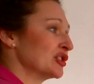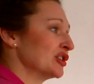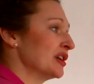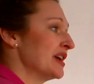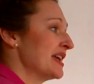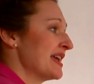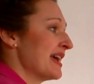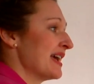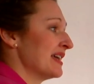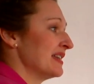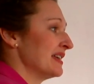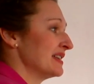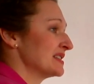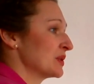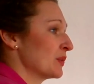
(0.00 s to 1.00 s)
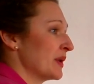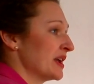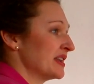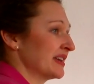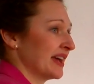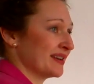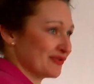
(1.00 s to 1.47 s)
how can I
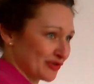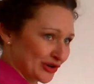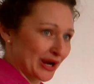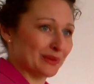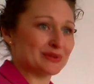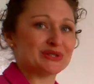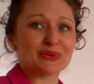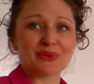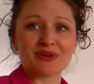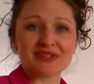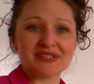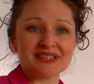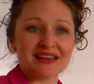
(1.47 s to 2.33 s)
take what I'm doing